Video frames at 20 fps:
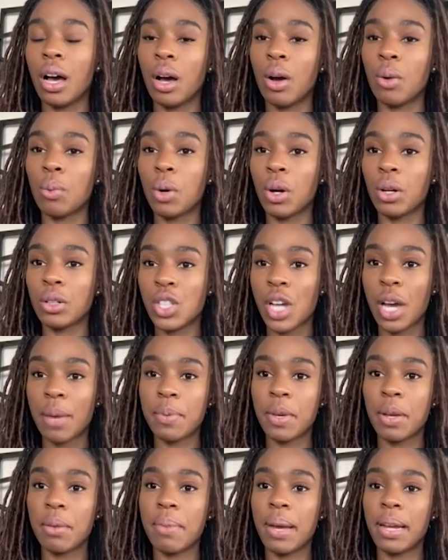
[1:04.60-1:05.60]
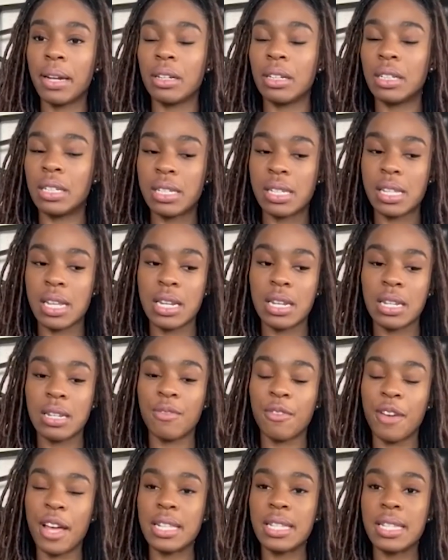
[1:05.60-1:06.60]
world champion medalist in
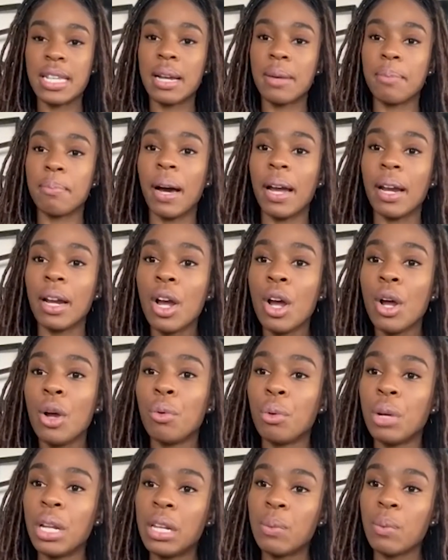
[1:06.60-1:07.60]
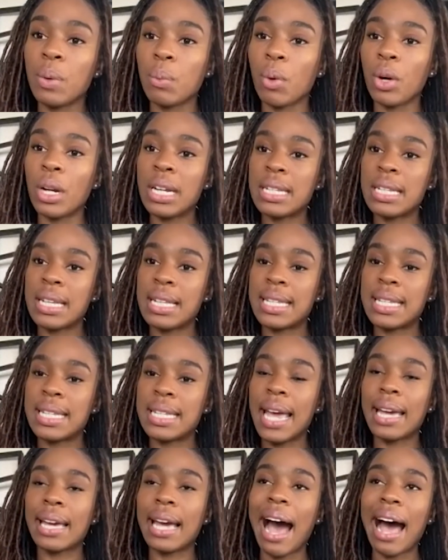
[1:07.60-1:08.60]
fencing. But really, we wanted to
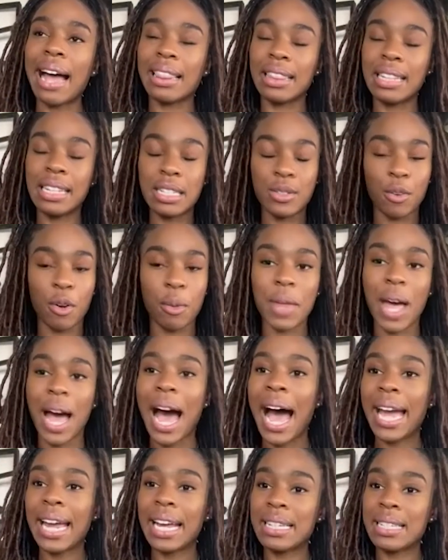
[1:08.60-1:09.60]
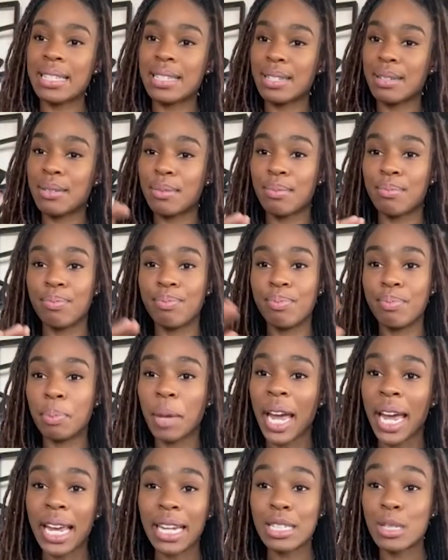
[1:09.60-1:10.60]
take athletes from the highest
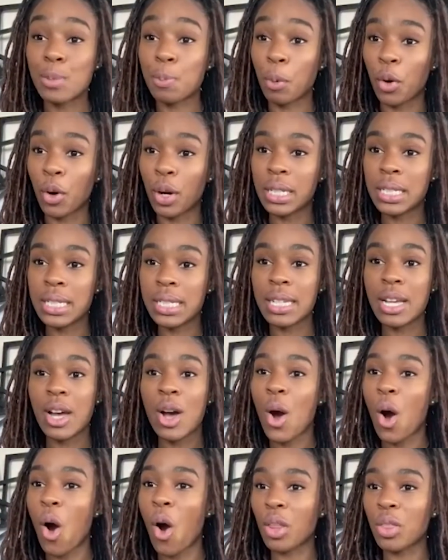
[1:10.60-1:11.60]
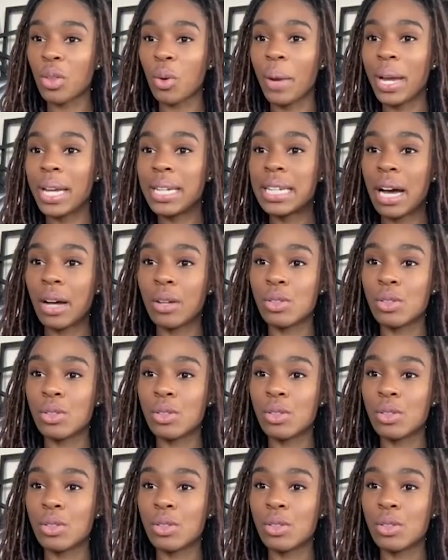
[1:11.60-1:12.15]
paid sports all the way down